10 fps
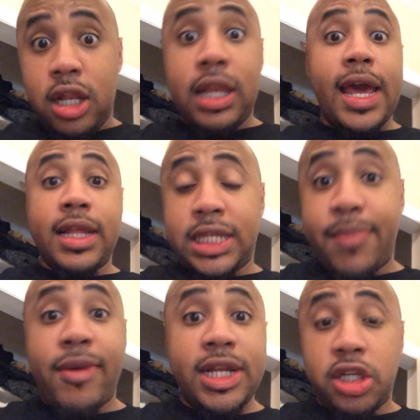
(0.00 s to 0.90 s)
I look like
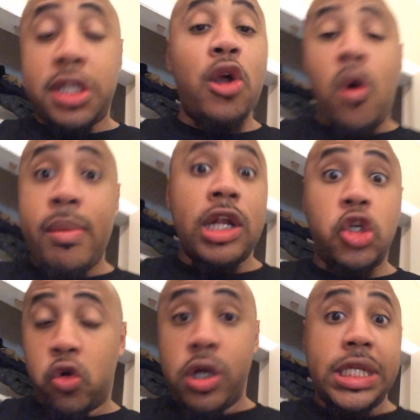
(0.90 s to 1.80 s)
somebody just stole my
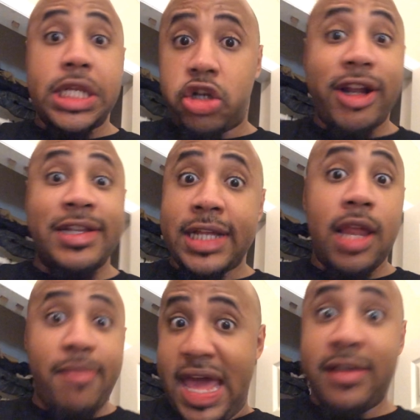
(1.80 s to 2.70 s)
Jordans and tried to
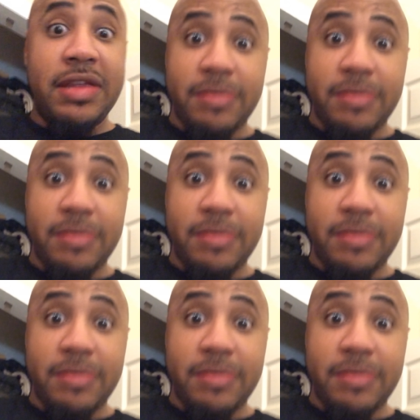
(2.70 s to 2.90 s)
sell it back